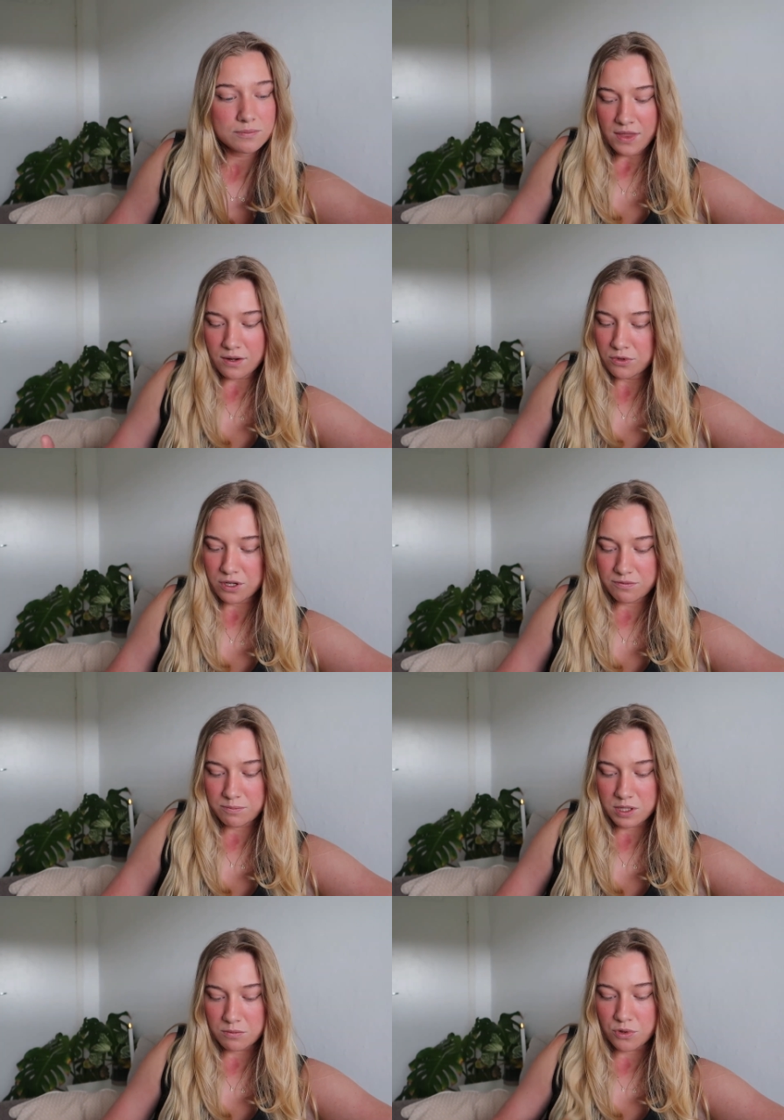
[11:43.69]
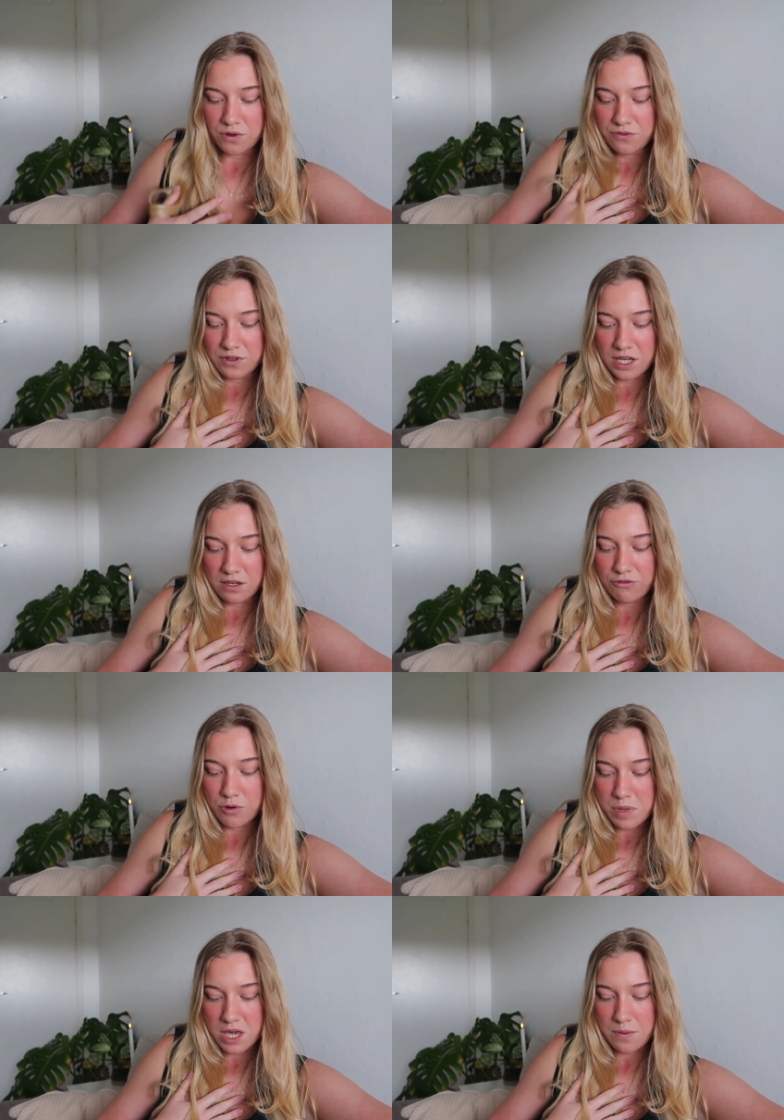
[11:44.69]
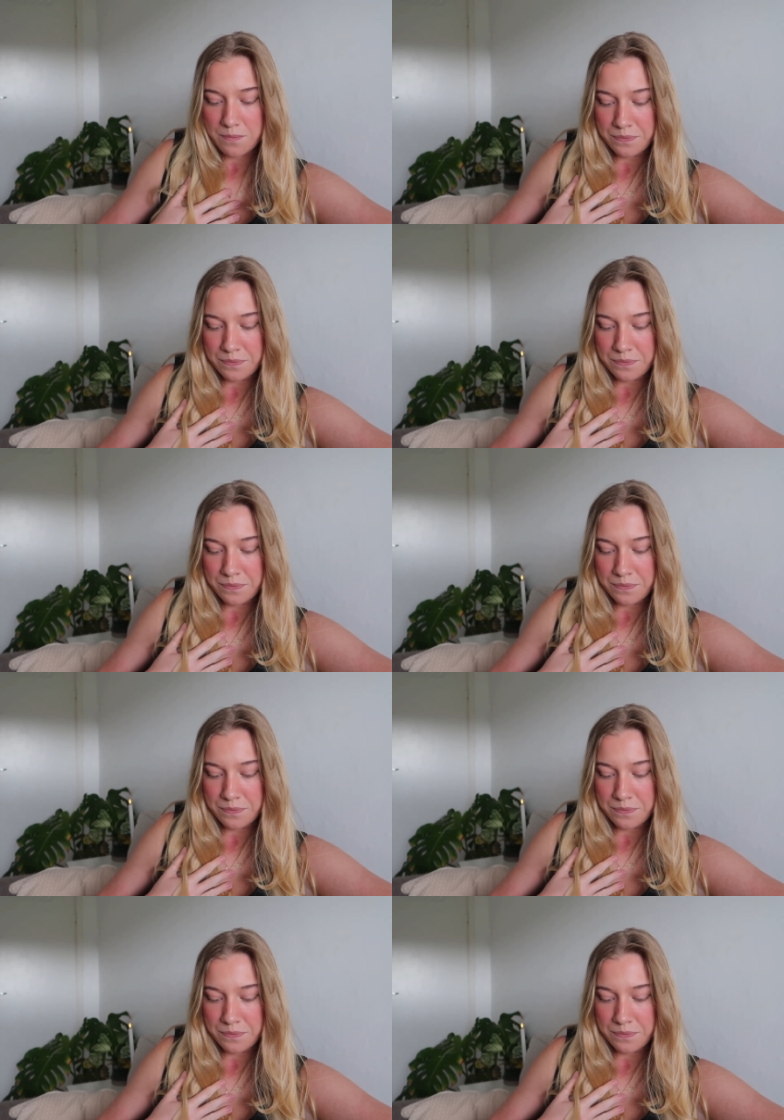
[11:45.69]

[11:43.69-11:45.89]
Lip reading: That would have been more fitting for me.